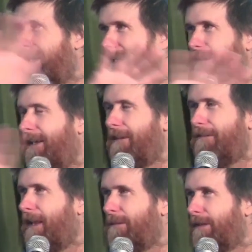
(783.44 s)
any any of
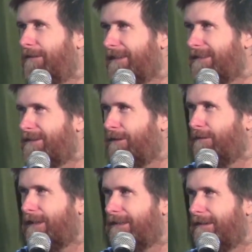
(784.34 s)
the other previous
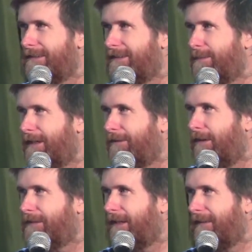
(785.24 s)
conflicts the US has been
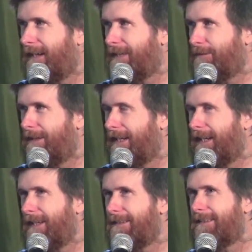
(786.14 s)
involved in in the last few
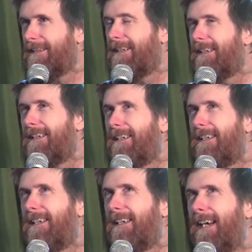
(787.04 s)
decades.
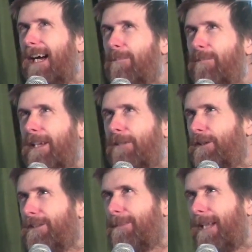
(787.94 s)
Um, and it
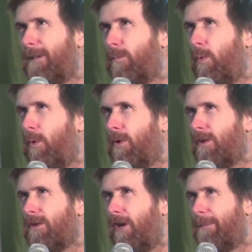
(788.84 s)
feels to me like war
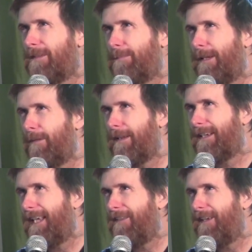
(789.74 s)
crimes has been one of the
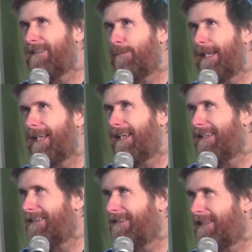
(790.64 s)
key things that
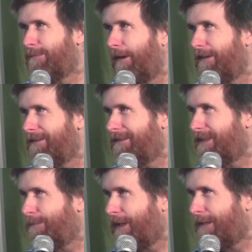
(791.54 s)
WikiLeaks has exposed. You
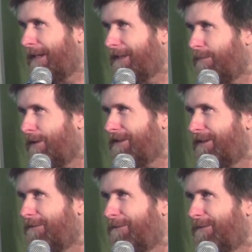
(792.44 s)
spoke about the
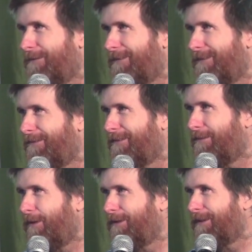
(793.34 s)
positive
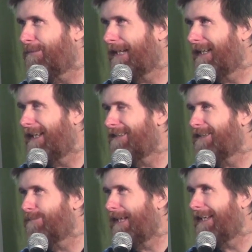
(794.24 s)
role that WikiLeaks
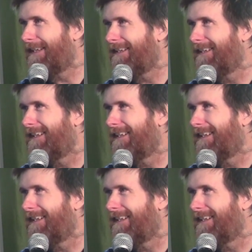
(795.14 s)
has played.